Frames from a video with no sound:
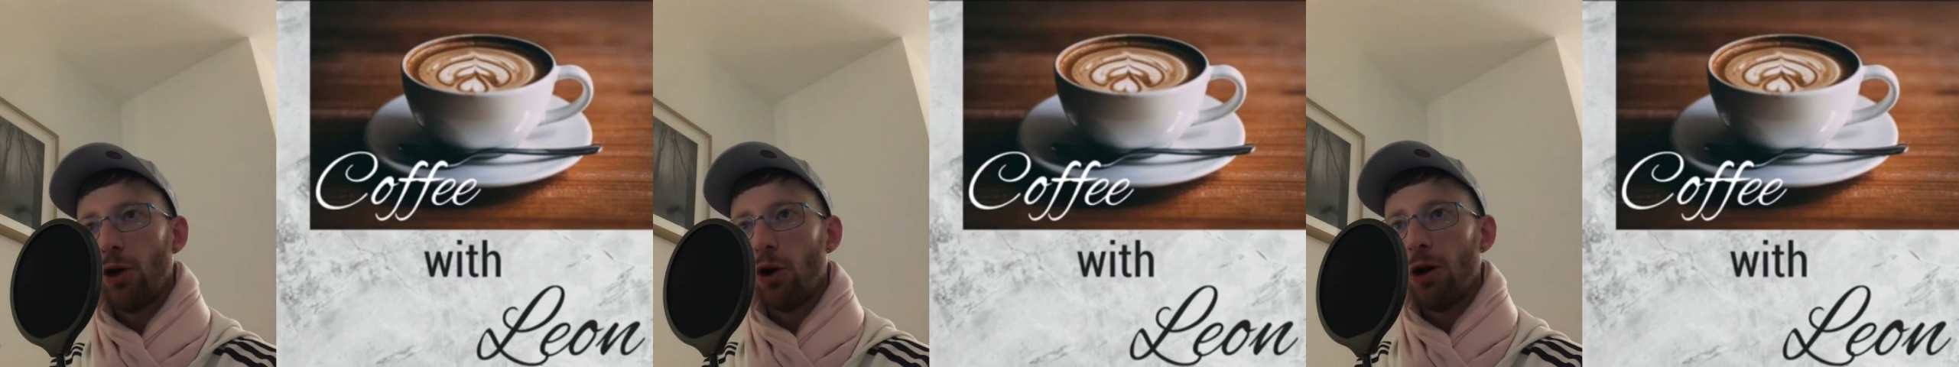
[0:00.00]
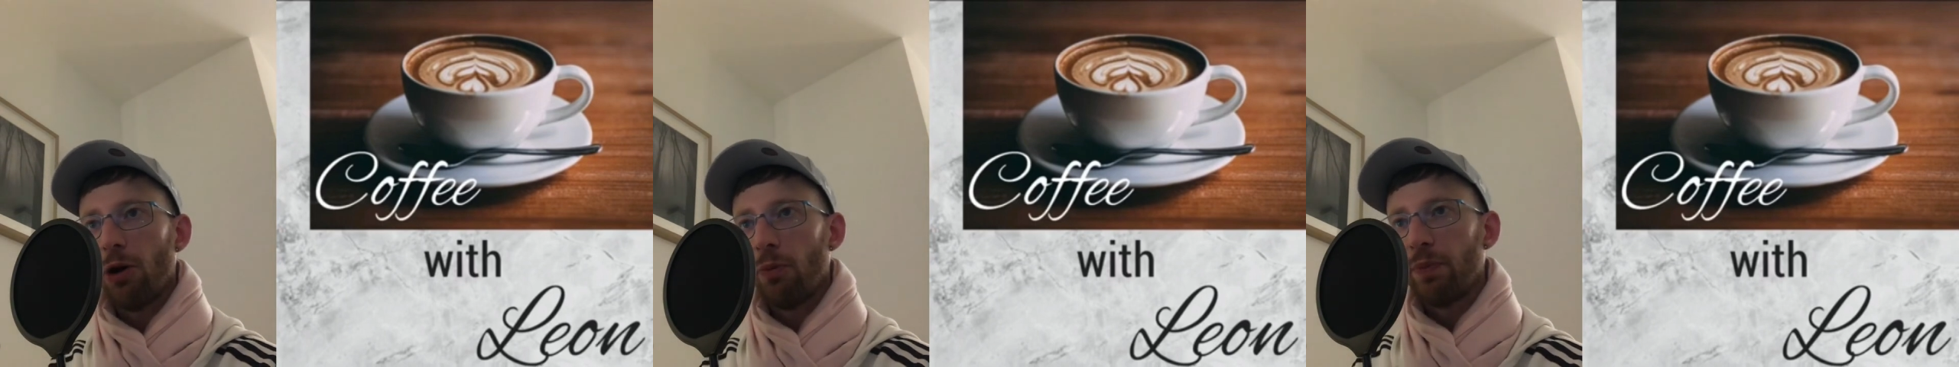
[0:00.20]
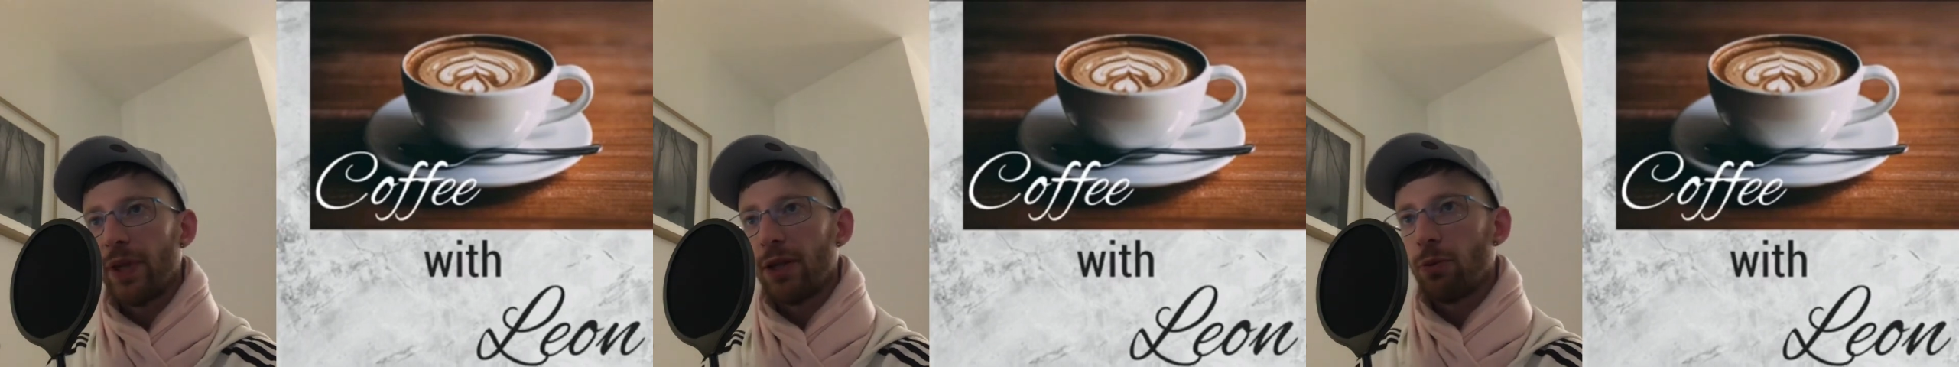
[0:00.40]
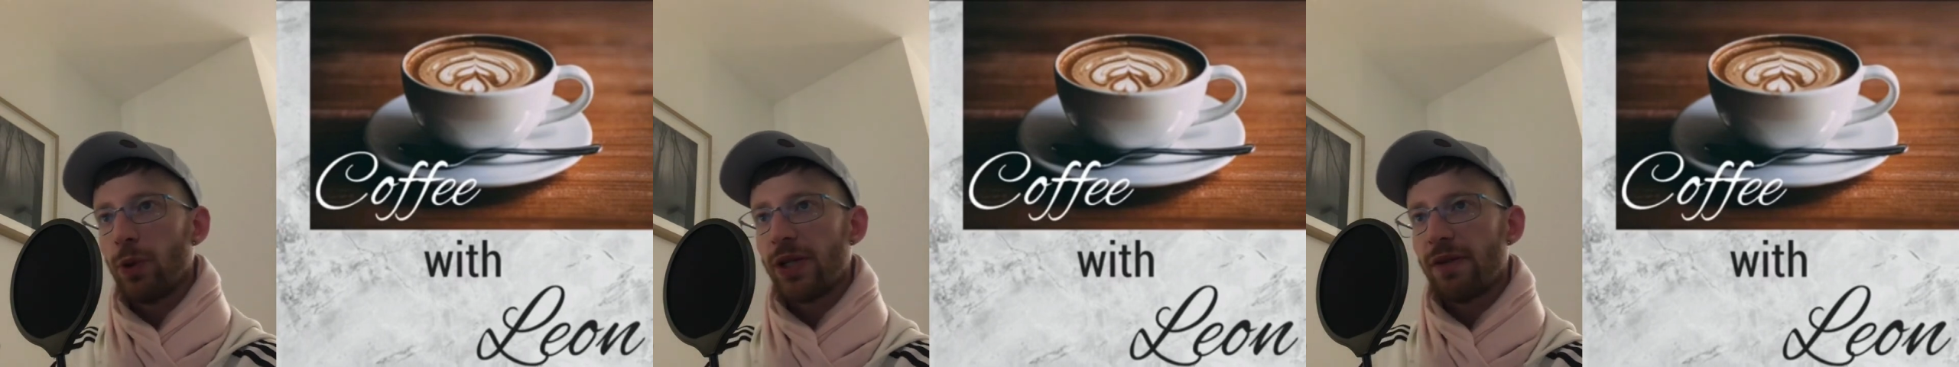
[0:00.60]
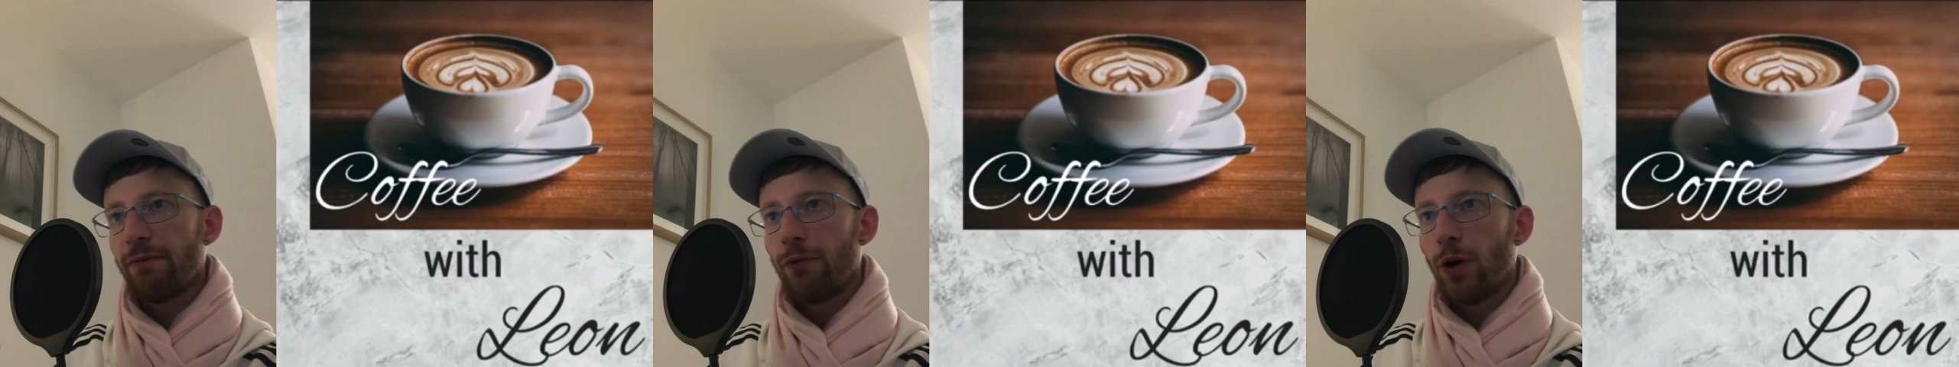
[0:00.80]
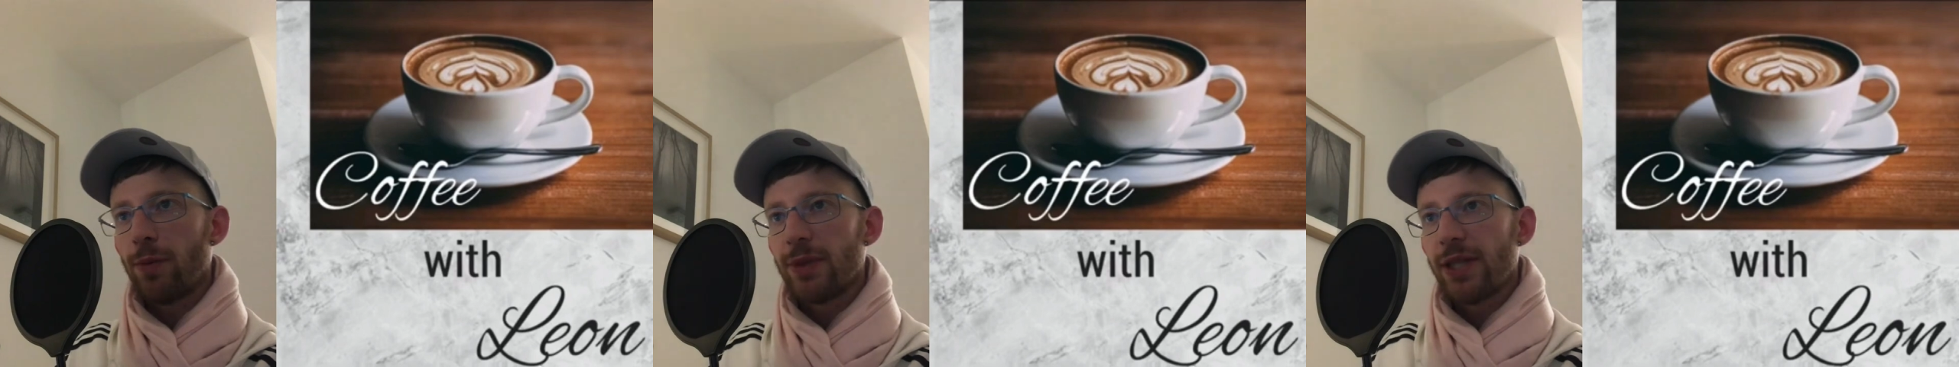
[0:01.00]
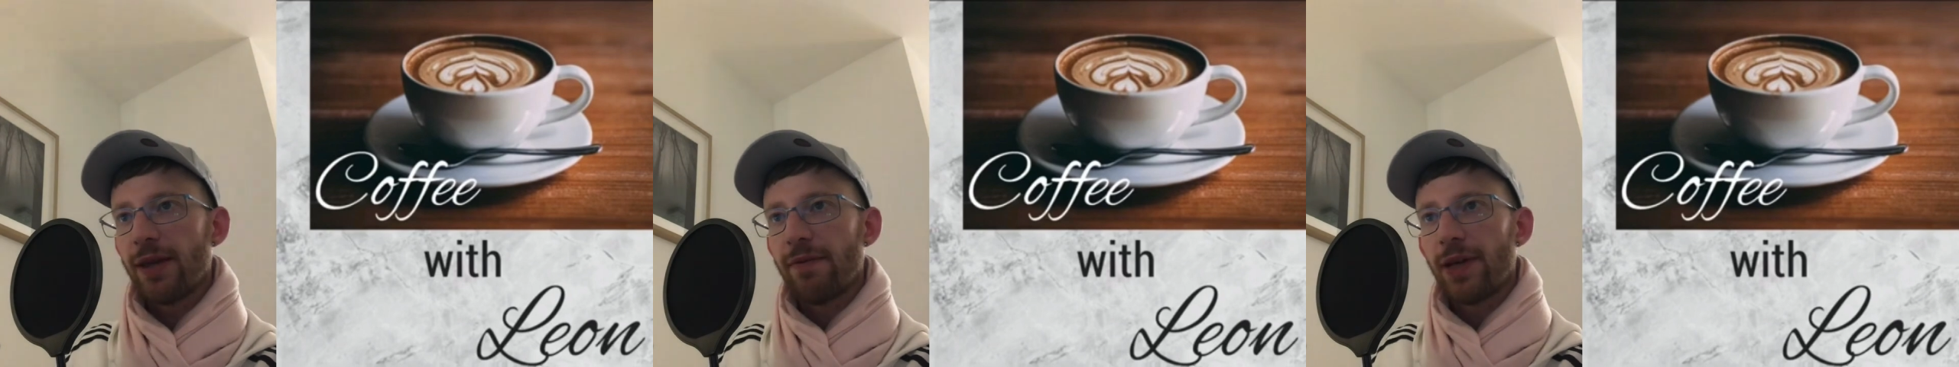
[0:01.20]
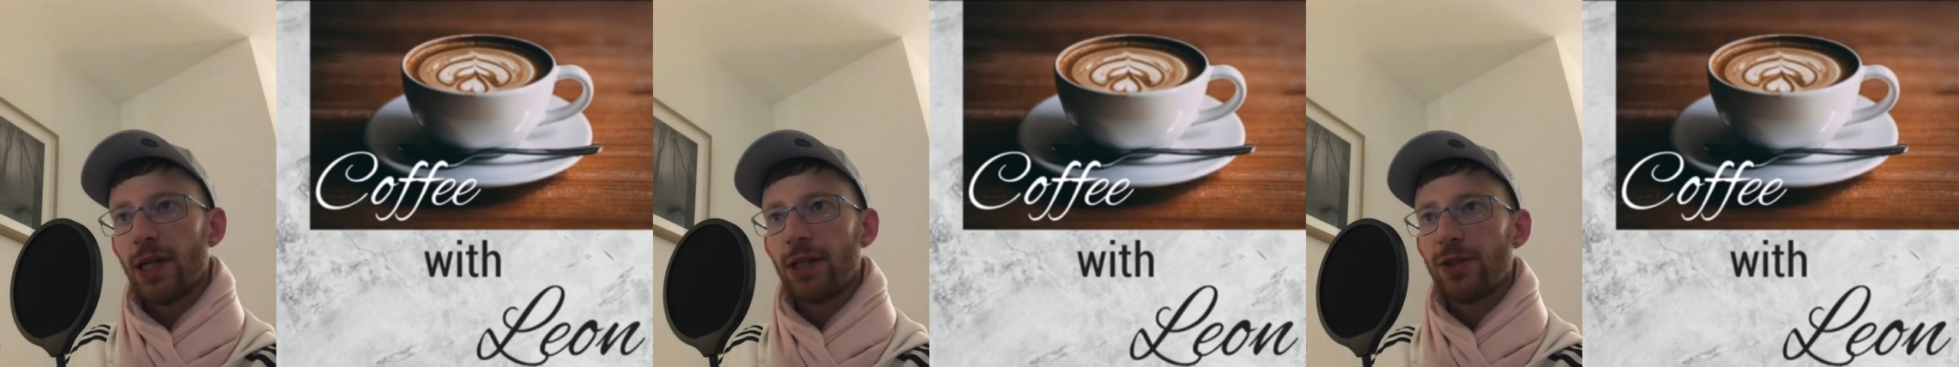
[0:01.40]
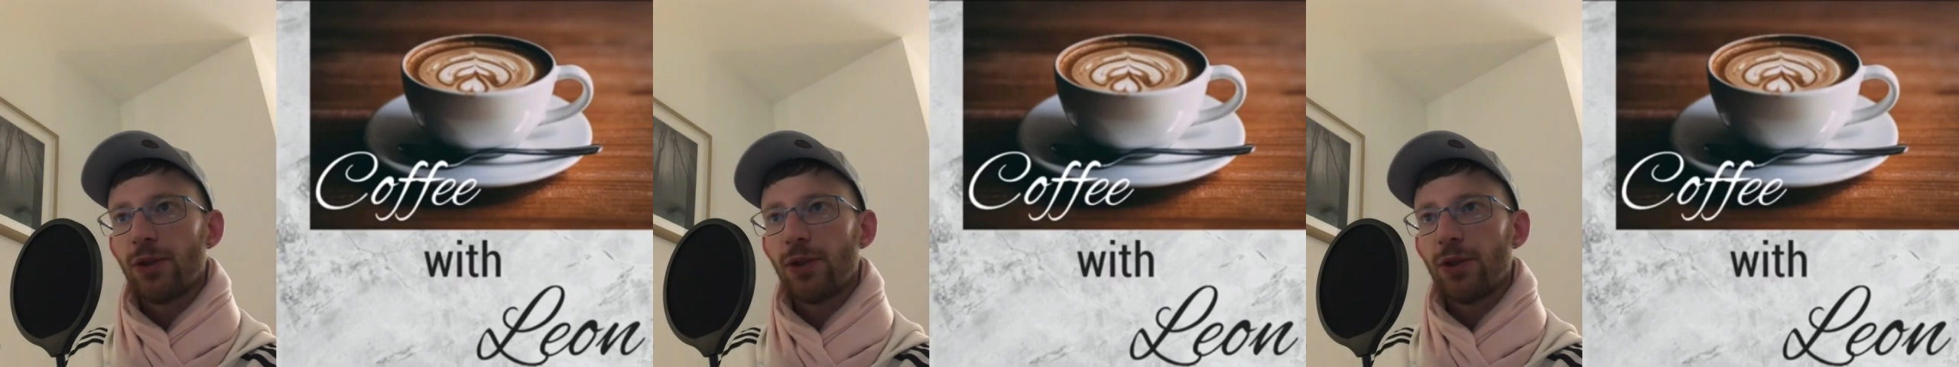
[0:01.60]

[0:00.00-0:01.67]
I hope that was informative and not